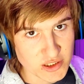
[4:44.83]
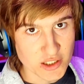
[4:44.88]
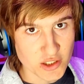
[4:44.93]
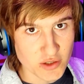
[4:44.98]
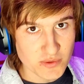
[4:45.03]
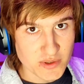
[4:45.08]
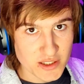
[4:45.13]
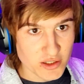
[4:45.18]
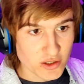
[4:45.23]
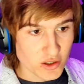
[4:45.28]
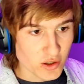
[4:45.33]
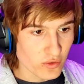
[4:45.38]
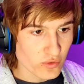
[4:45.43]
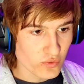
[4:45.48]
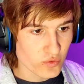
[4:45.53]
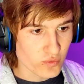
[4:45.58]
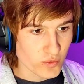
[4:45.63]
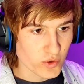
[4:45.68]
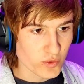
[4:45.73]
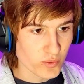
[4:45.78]
that you need to go
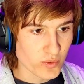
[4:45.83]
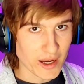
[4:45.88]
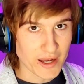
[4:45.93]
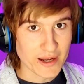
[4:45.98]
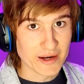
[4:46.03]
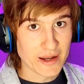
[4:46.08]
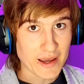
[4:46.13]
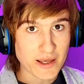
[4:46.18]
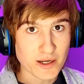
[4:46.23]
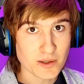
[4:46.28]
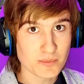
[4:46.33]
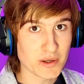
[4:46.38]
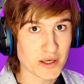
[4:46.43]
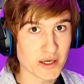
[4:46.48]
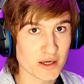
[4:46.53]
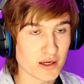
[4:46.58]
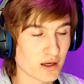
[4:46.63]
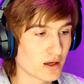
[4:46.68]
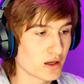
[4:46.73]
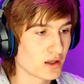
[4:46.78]
through and
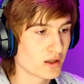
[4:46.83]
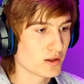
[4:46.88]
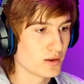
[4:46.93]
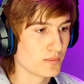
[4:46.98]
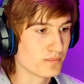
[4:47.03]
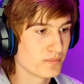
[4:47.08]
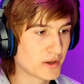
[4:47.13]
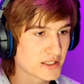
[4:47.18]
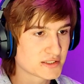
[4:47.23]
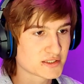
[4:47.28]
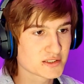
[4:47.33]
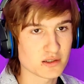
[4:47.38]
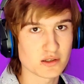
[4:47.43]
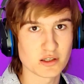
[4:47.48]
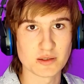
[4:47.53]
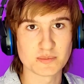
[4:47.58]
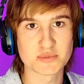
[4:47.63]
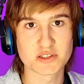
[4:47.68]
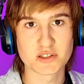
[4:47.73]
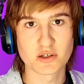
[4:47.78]
handpick the best
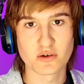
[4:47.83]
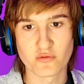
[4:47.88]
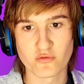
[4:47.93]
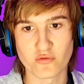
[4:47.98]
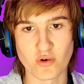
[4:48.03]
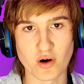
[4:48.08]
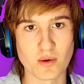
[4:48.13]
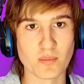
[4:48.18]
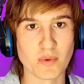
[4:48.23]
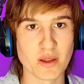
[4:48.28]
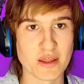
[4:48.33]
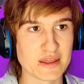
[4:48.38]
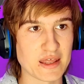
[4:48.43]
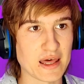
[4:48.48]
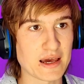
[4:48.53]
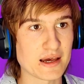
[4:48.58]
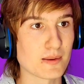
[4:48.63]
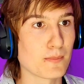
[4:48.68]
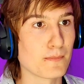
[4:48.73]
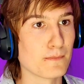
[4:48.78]
clips from
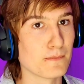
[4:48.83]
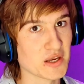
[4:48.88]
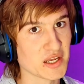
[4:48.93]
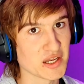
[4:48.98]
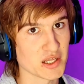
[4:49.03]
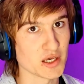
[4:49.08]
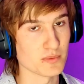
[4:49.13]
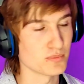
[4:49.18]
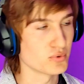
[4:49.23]
that media